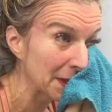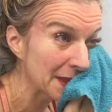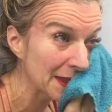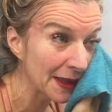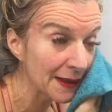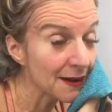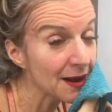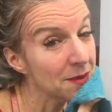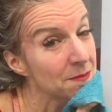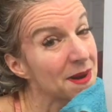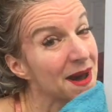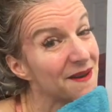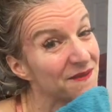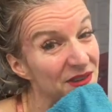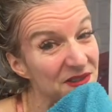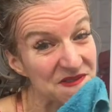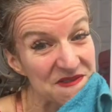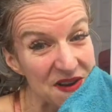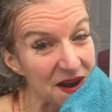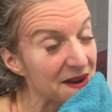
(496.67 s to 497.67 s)
And then I'm
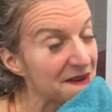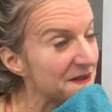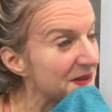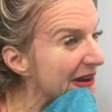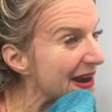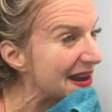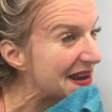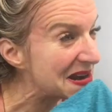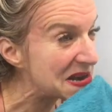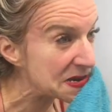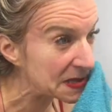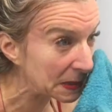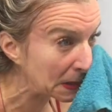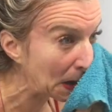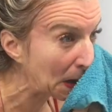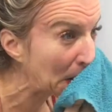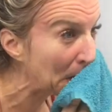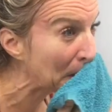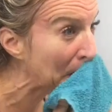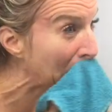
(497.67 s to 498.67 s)
having fun, right?
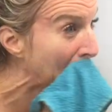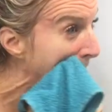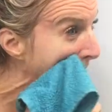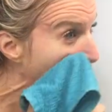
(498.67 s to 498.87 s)
So,